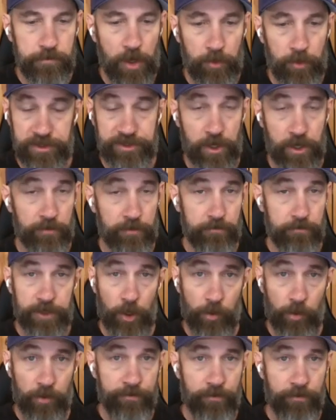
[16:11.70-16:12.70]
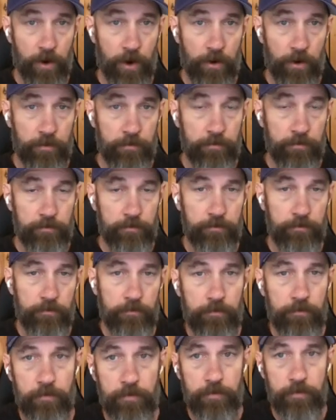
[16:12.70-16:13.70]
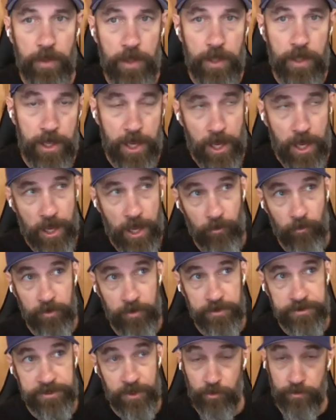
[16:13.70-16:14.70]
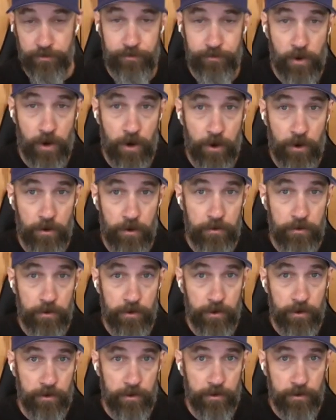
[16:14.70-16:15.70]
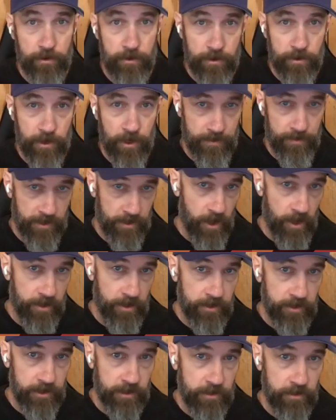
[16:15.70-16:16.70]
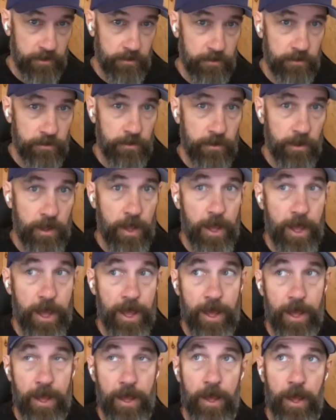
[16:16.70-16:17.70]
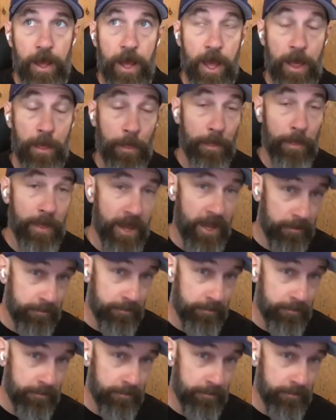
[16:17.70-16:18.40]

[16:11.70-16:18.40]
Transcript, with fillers: just start with FAR. I would start with VAR and then auditing and then